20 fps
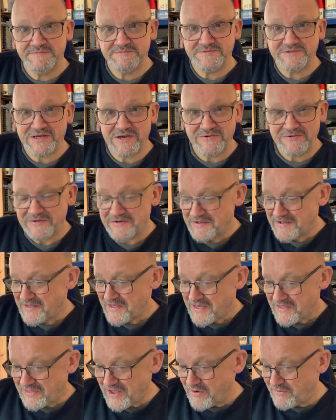So
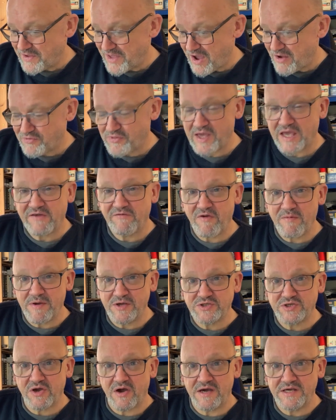there we go. Thank you very
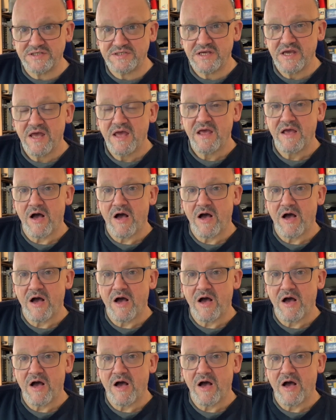much, guys.